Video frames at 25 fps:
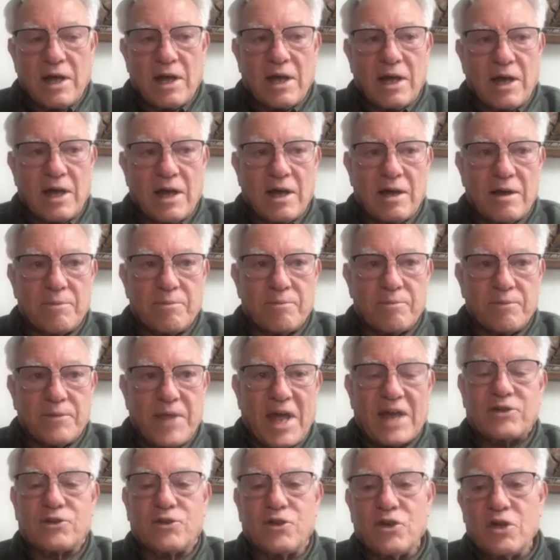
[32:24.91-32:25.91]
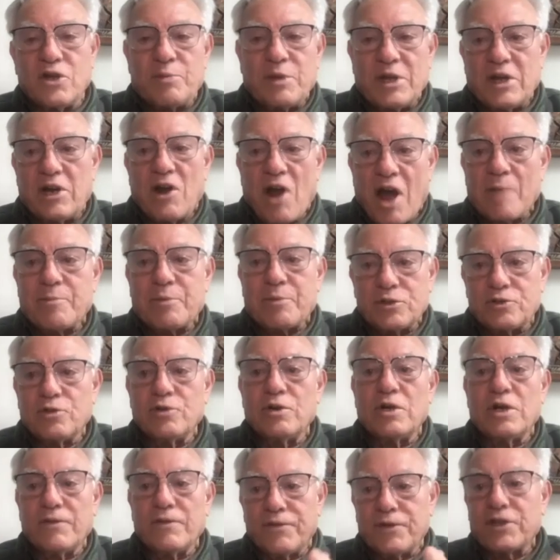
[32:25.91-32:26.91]
That could have been an
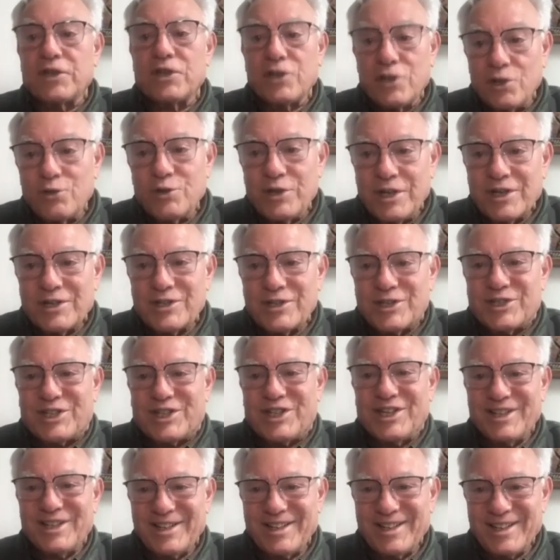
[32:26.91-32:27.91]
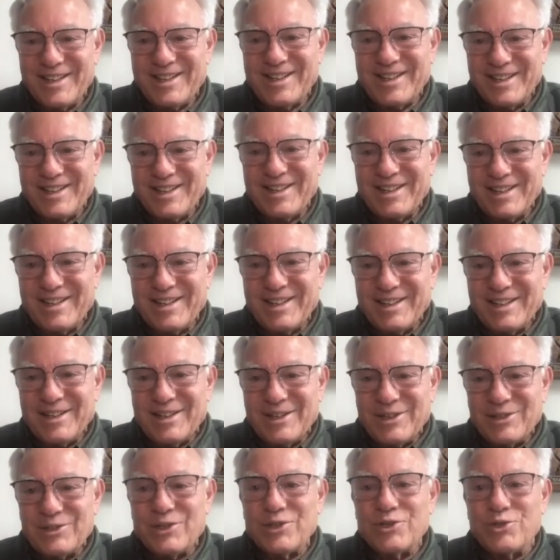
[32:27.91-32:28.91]
opportunity for the unions
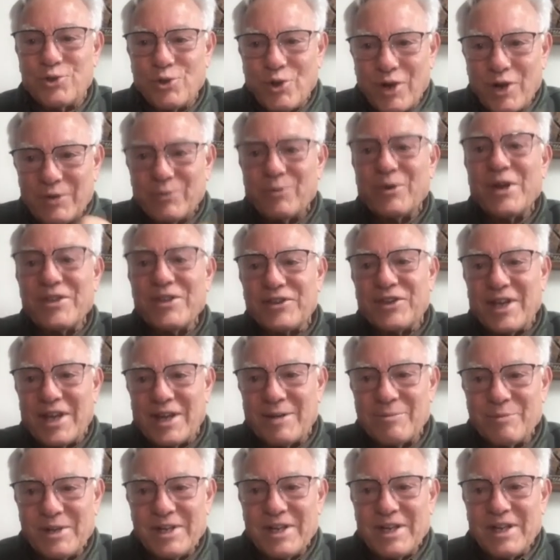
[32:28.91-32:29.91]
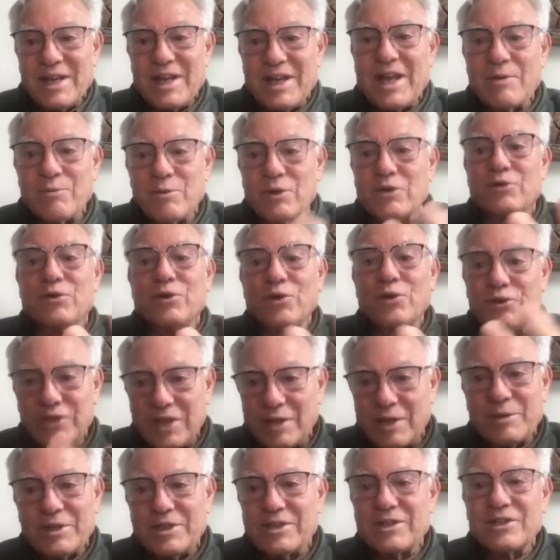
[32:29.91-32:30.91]
to join with them and recruit
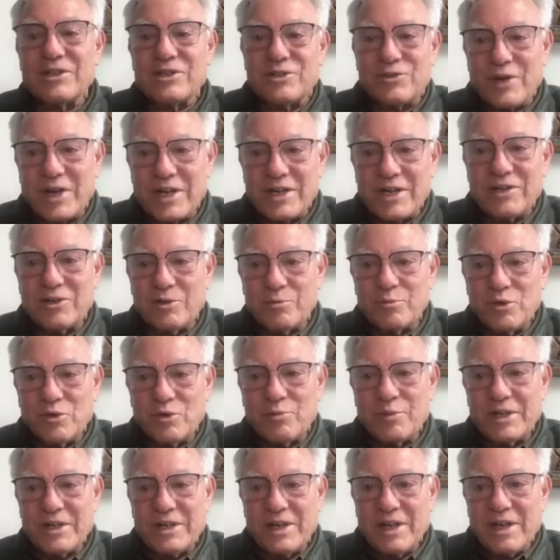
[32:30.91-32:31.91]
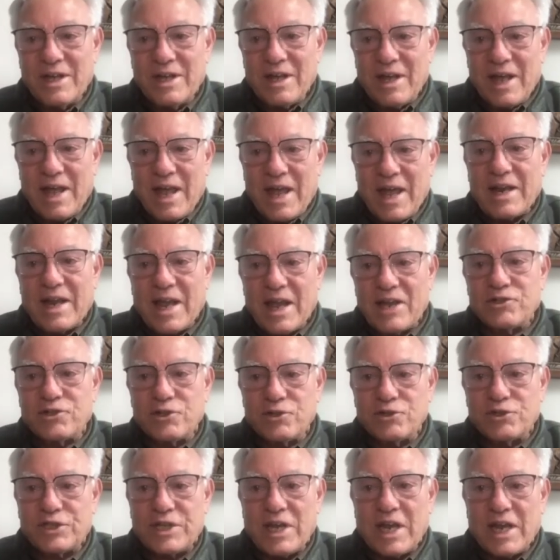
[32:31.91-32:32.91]
them into the trade union movement. And as
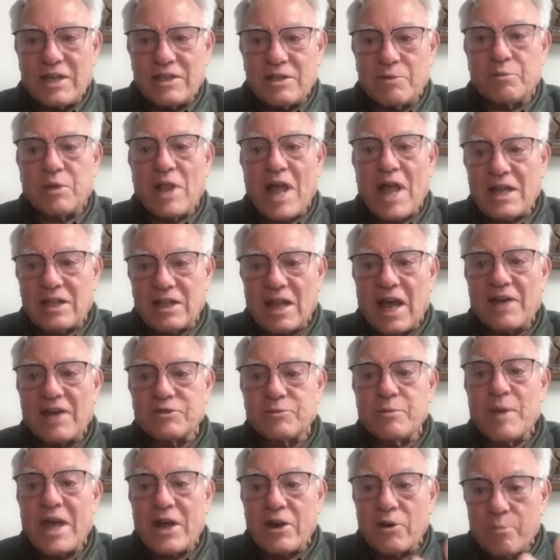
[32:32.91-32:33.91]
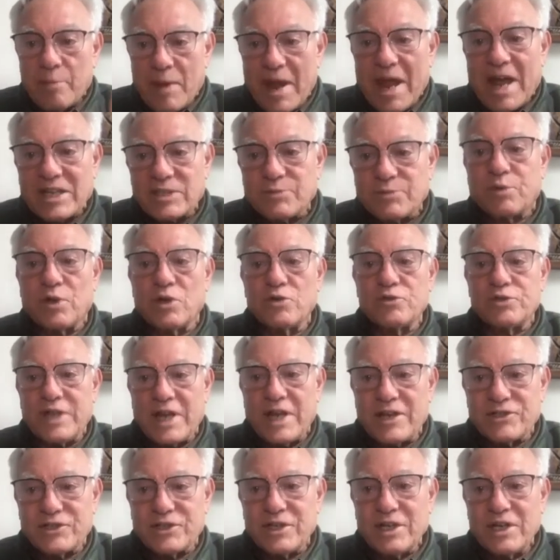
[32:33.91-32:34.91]
you say, the Black Lives Matter mass
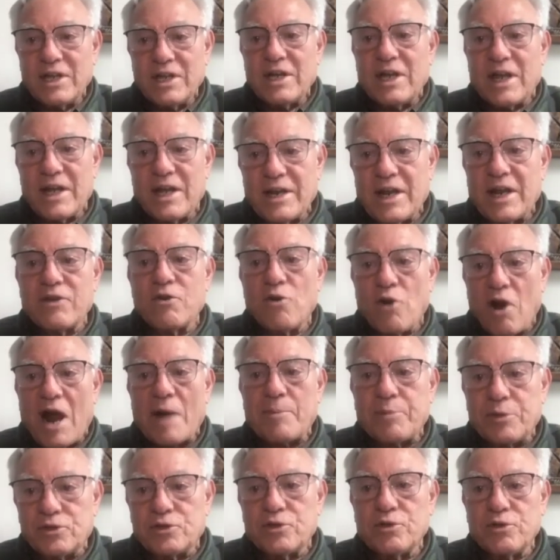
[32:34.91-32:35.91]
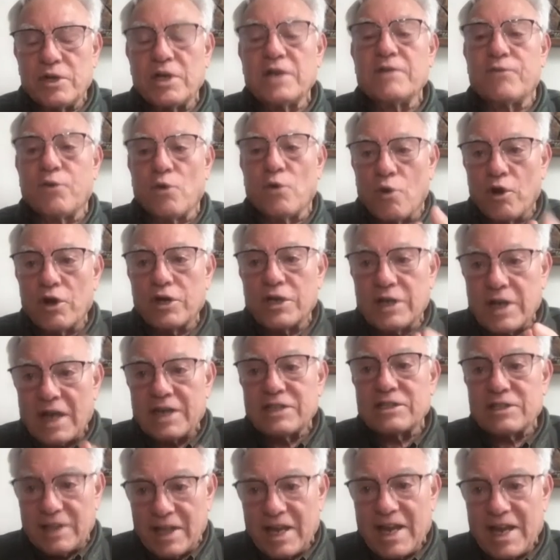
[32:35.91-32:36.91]
protest, another opportunity for
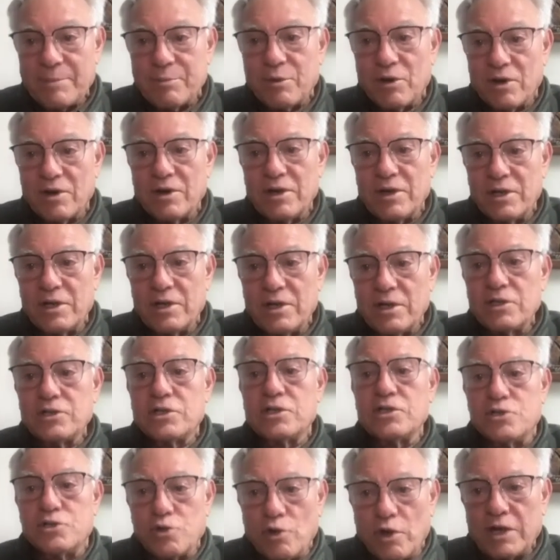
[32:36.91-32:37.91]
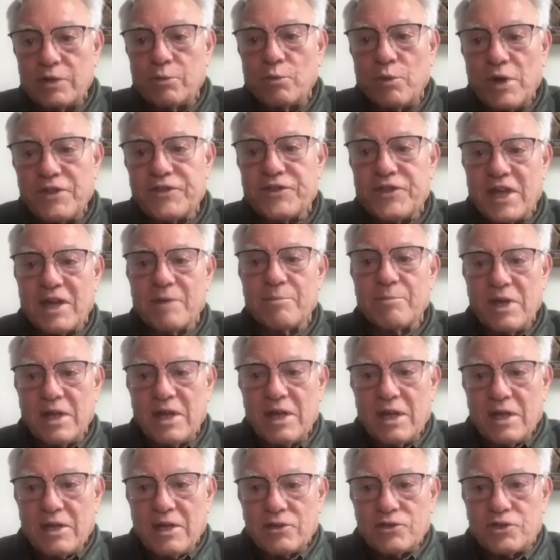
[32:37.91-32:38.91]
organized labor to join with them.
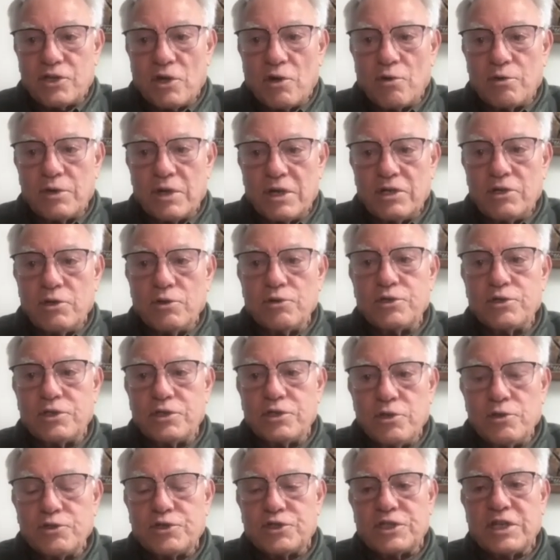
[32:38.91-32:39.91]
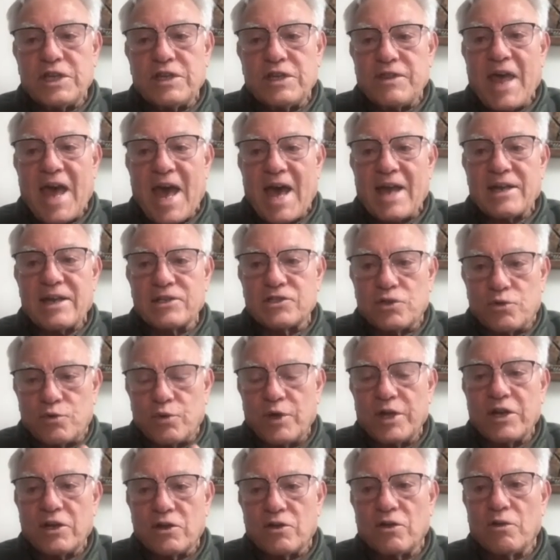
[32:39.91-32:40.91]
So you see that as
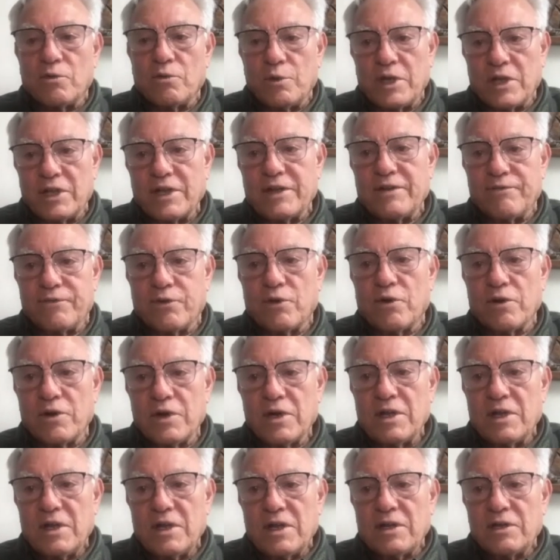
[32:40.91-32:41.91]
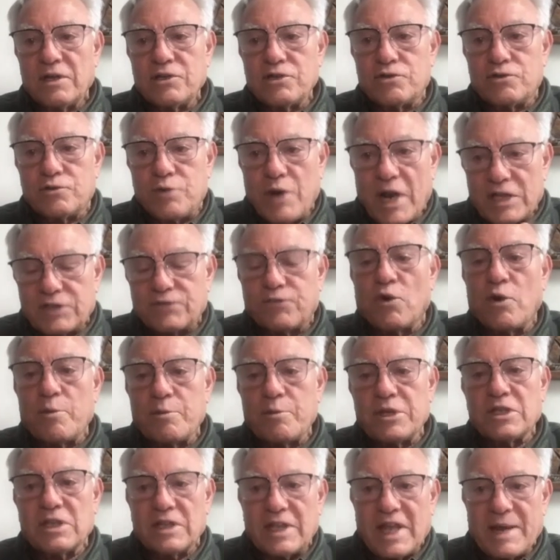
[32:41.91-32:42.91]
critical, really, for
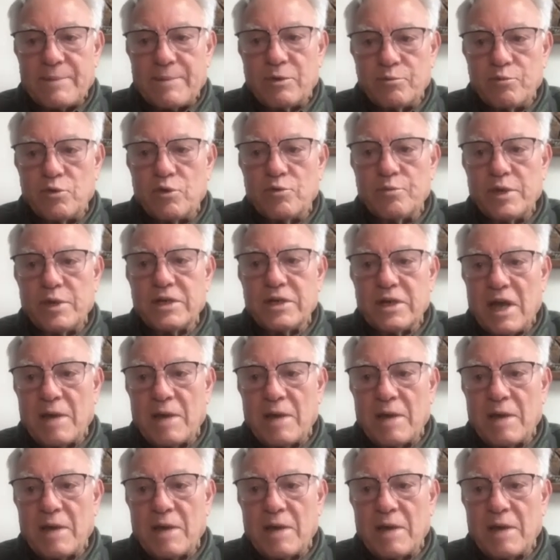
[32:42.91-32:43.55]
transforming the labor movement?